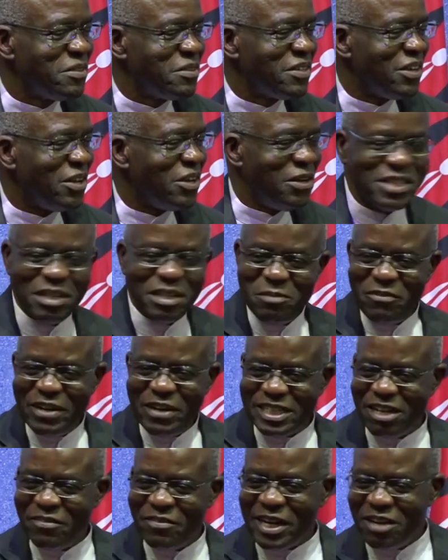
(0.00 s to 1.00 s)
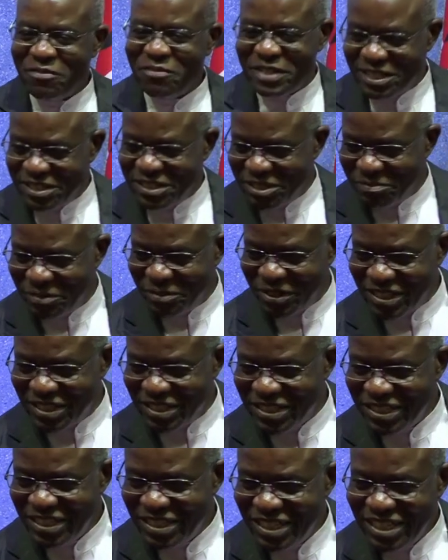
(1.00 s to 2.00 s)
You know, some of us never give
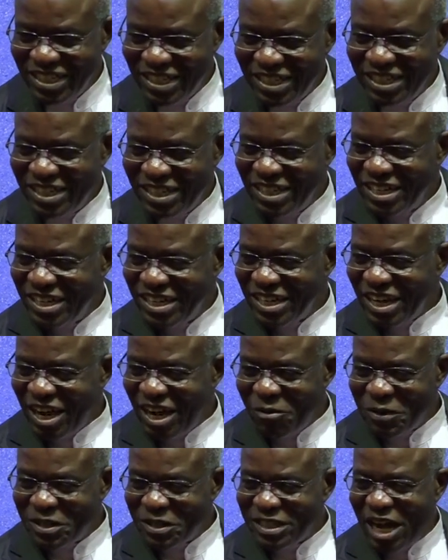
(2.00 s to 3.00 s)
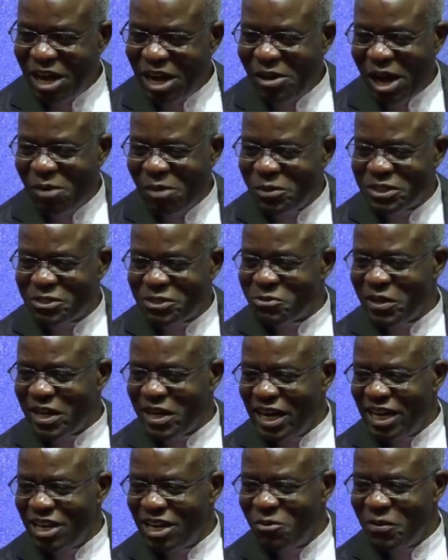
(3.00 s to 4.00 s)
testimonies. I was, I, I was
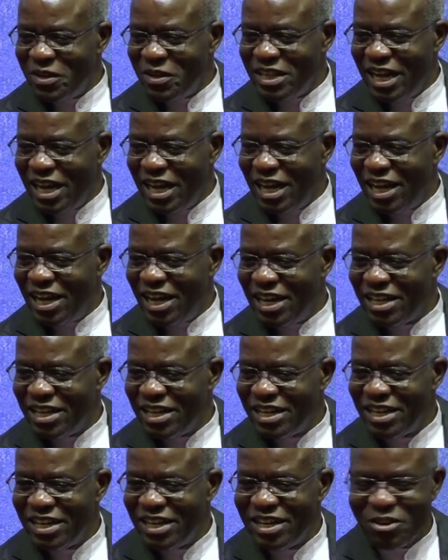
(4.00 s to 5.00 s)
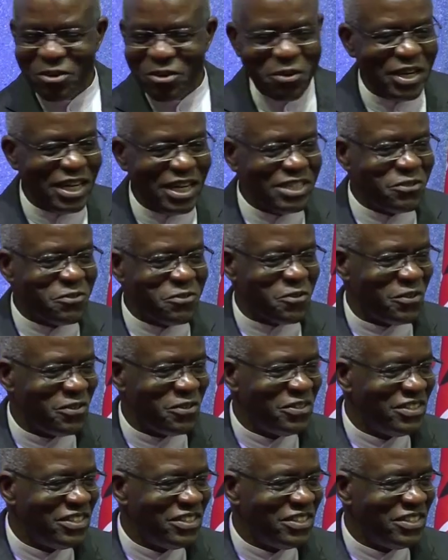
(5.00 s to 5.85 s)
struggling with uh, cholesterol